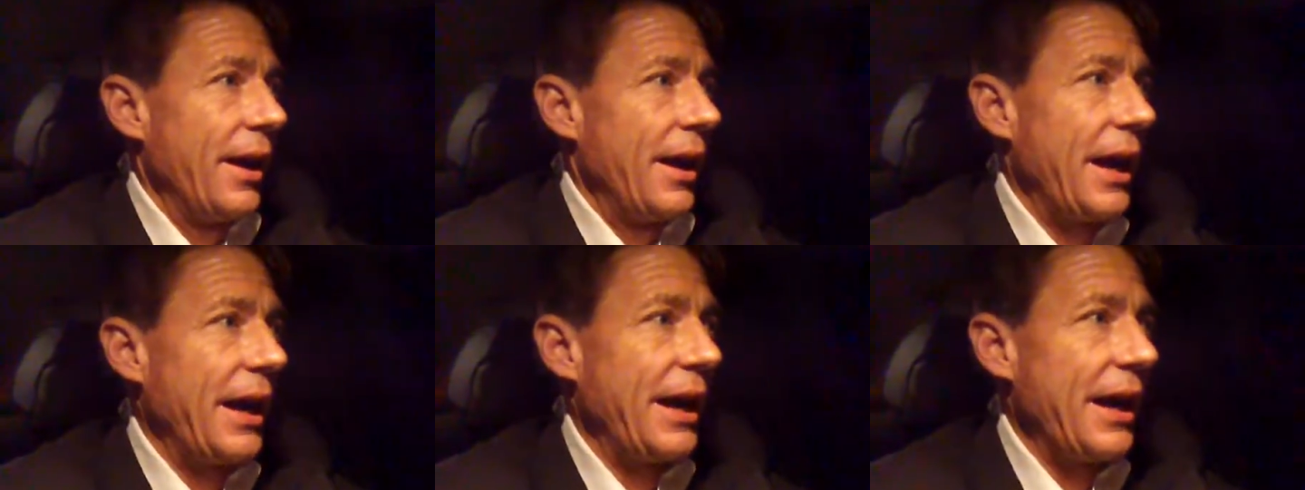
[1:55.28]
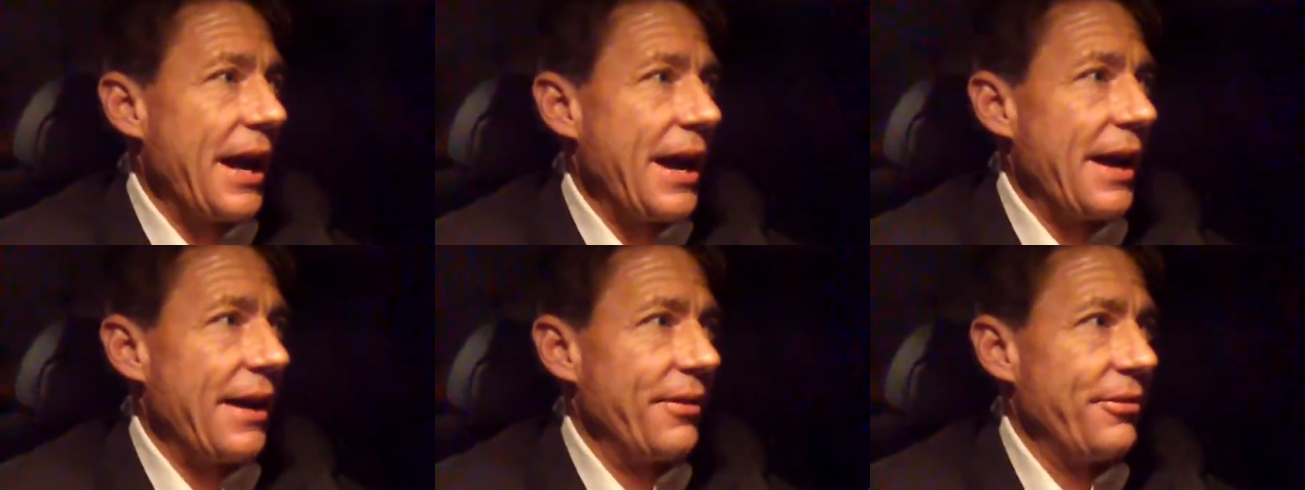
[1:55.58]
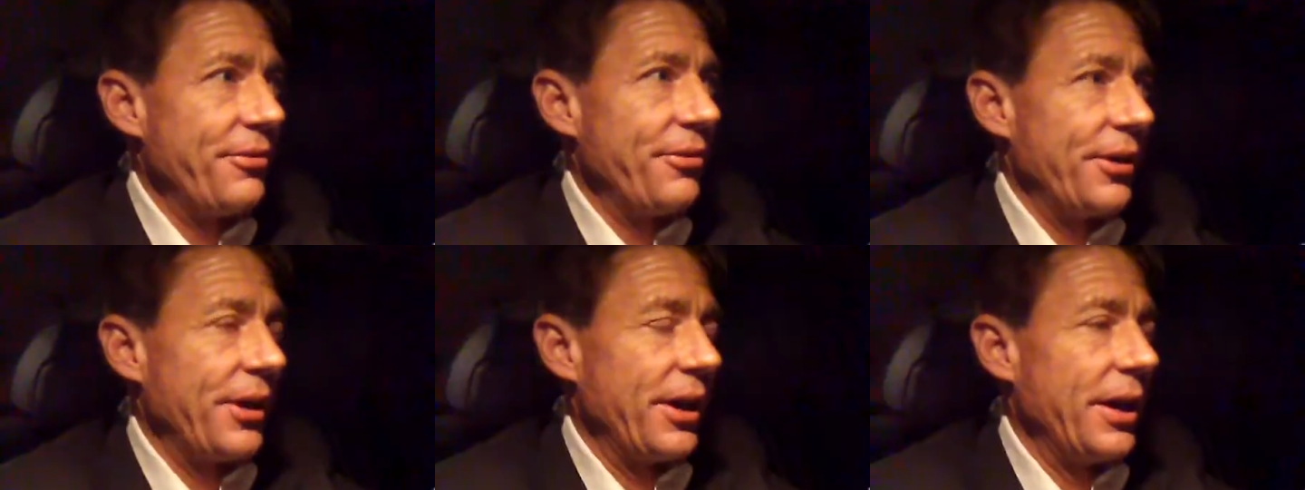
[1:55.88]
I
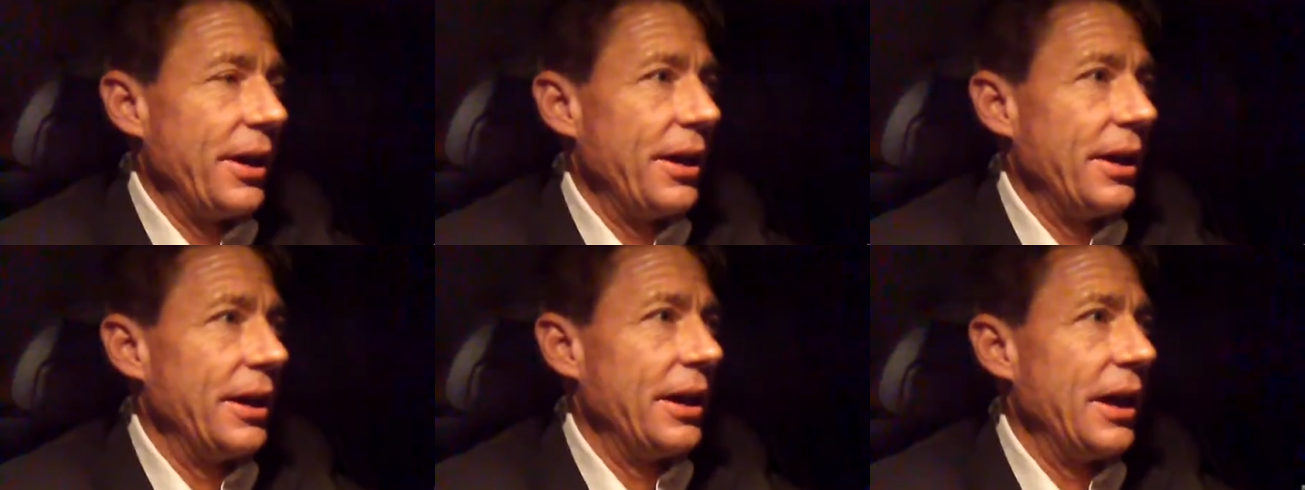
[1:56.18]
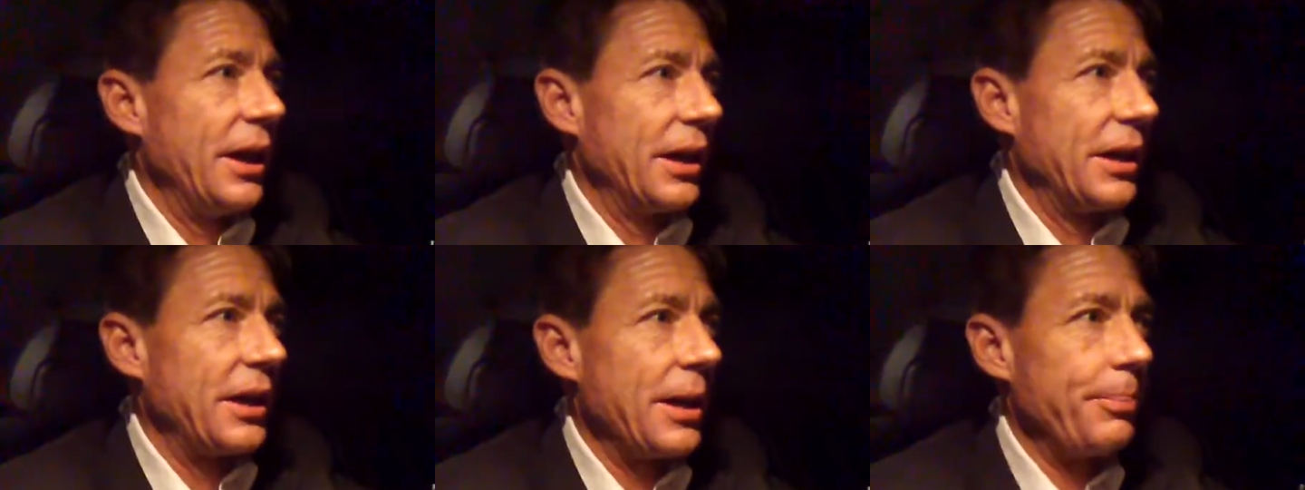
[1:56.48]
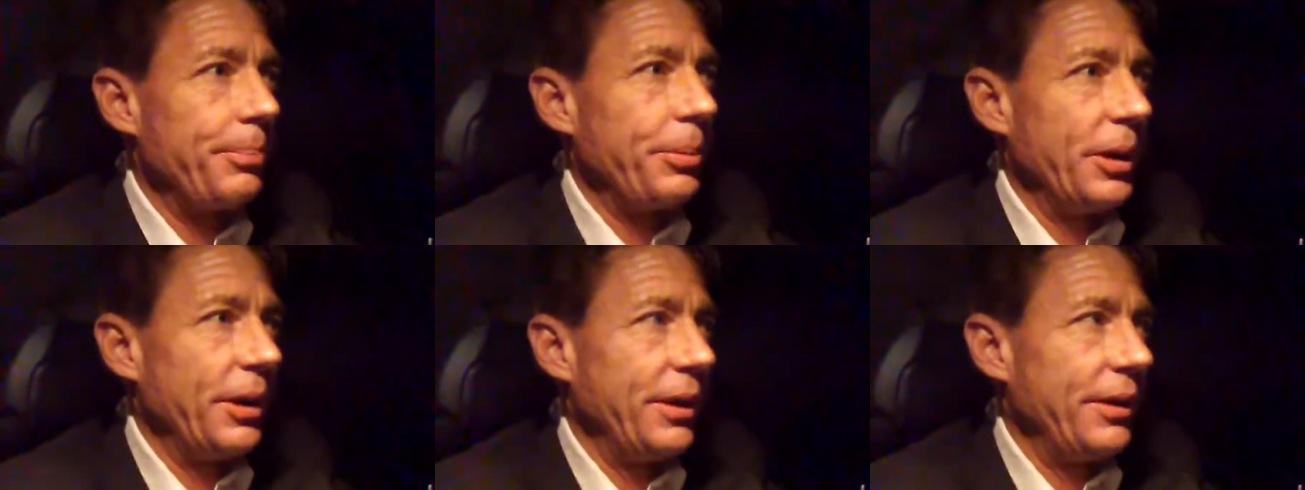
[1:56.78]
have a
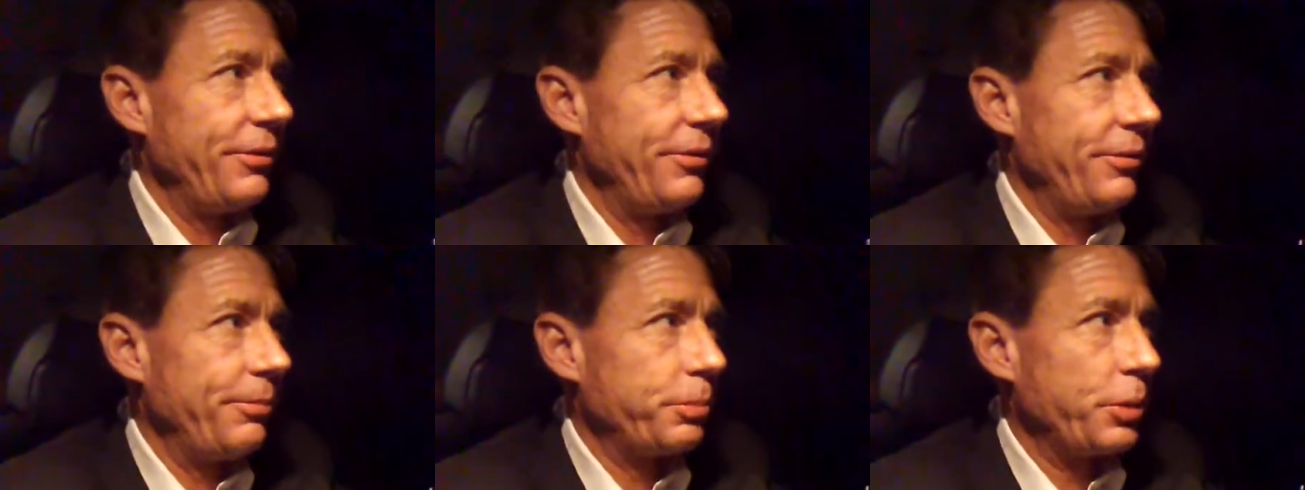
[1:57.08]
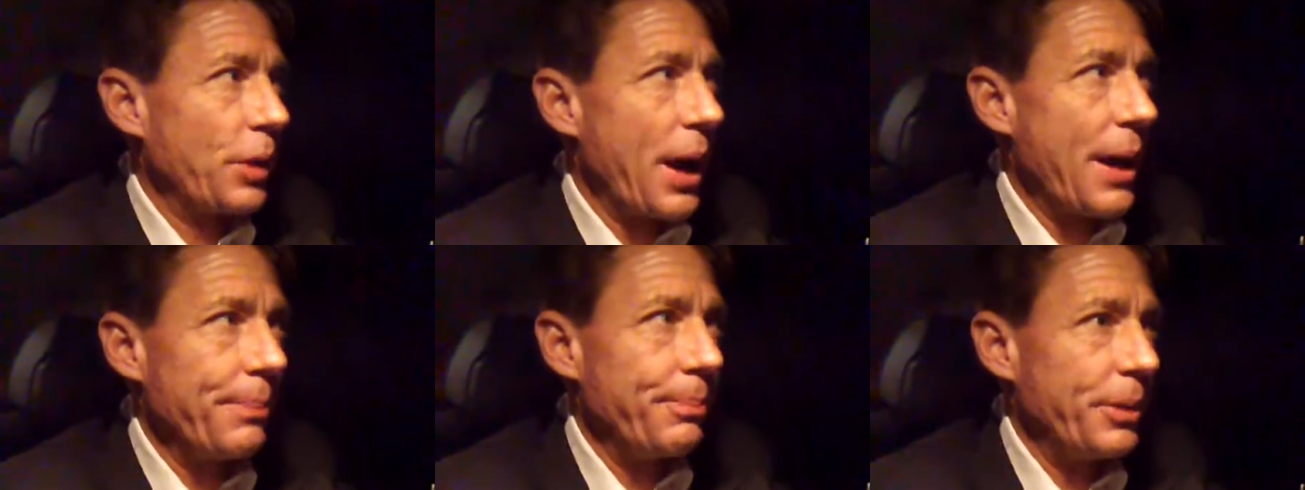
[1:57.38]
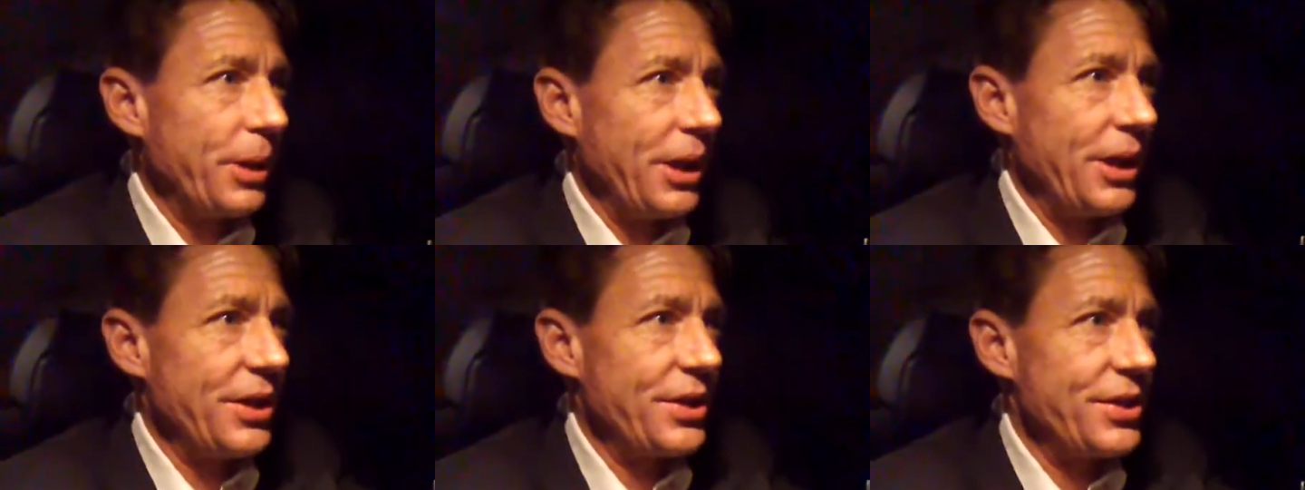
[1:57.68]
couple of
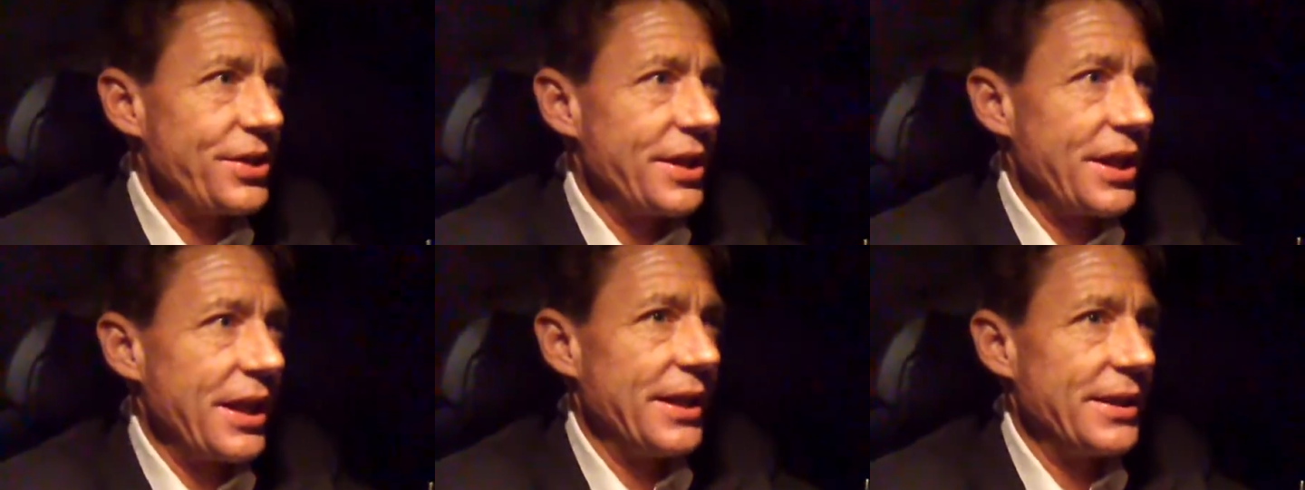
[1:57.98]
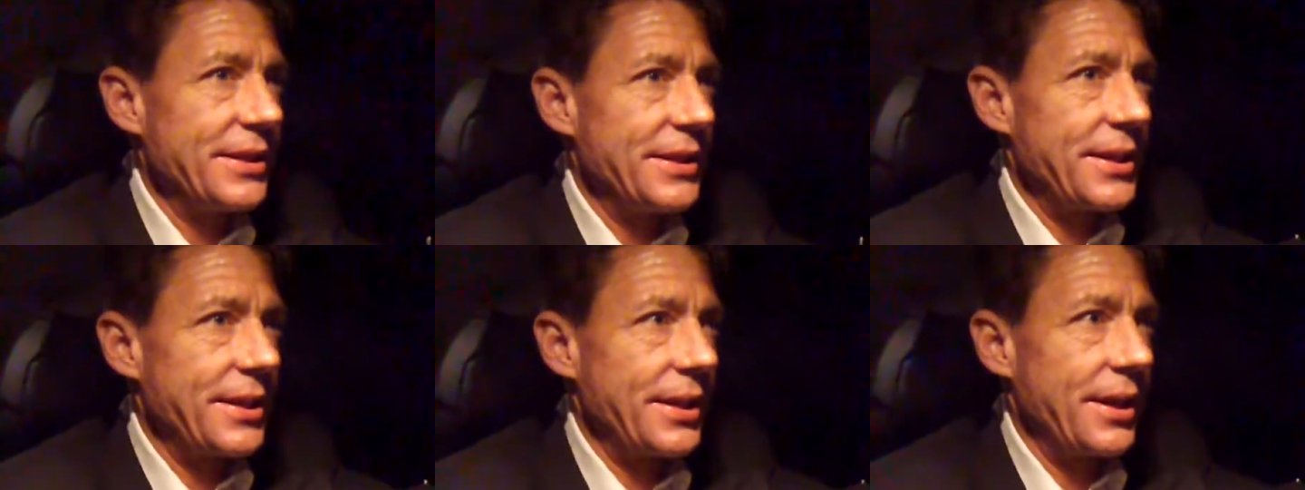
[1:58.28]
properties that